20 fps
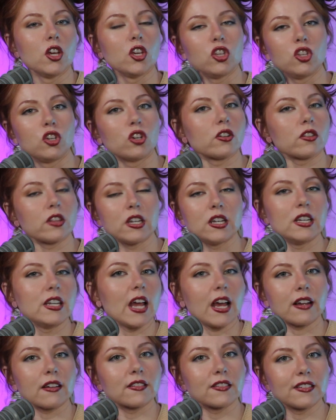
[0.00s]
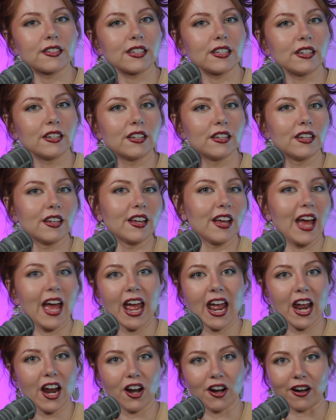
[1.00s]
you're the next
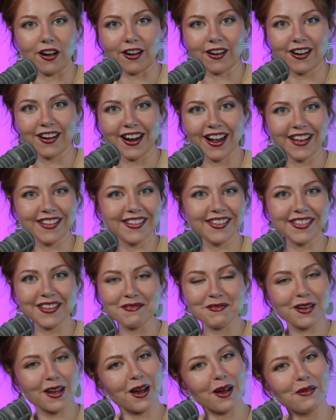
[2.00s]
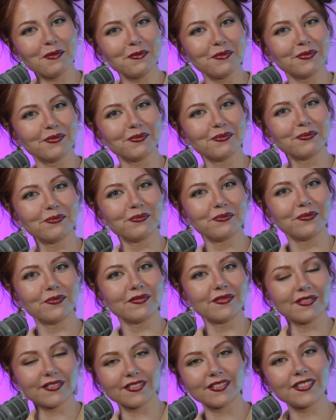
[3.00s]
heir, and then they become
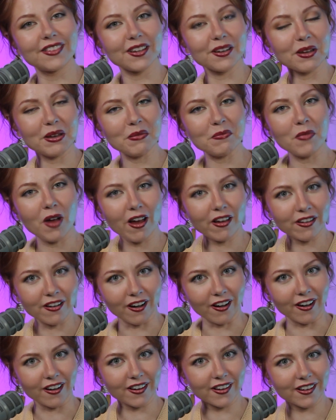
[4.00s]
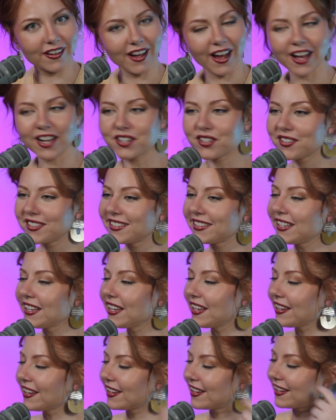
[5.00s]
the monarch. I just
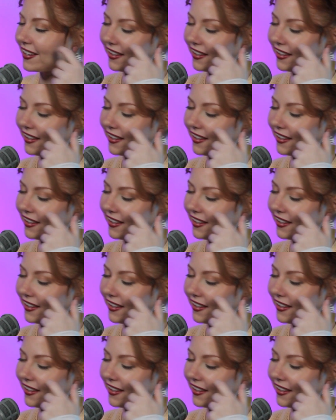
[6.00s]
think